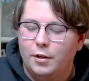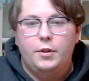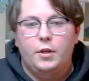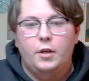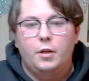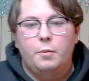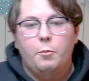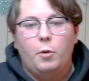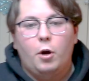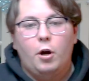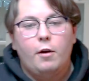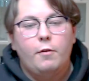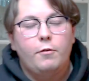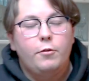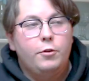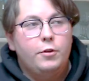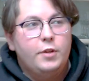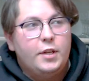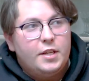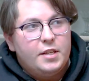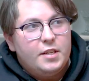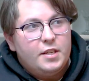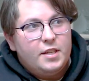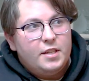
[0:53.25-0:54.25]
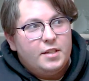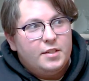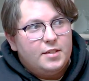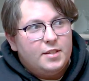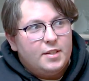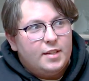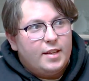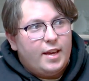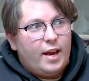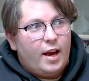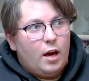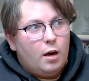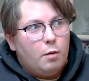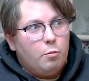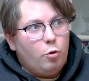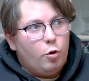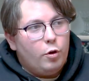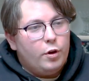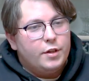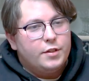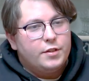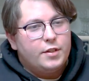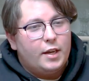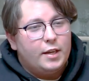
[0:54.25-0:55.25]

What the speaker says: The Marvel and DC cowboys,